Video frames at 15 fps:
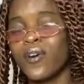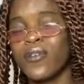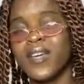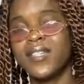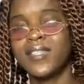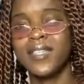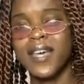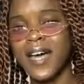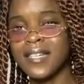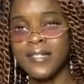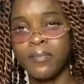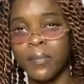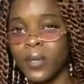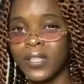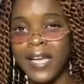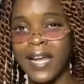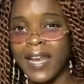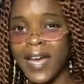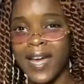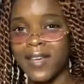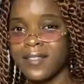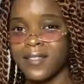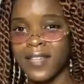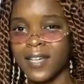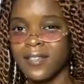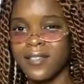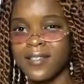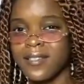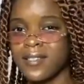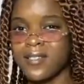crazy ass borderlines they are
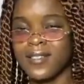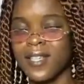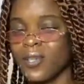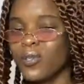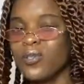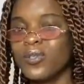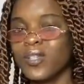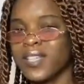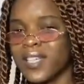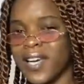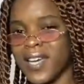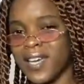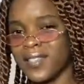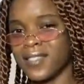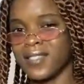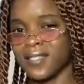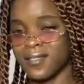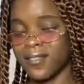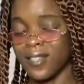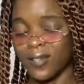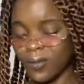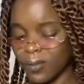not they don't look nice they